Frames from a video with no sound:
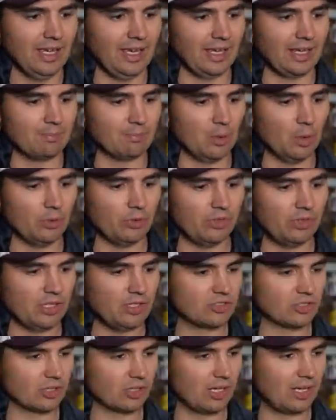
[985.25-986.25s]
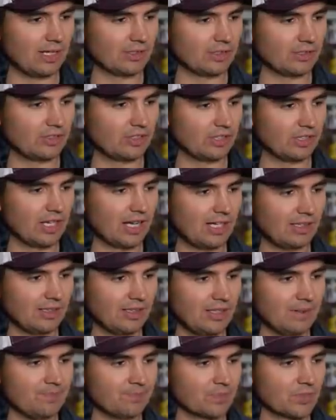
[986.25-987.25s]
And both of these are on a
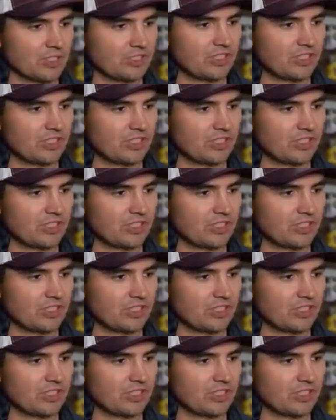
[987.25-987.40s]
Denali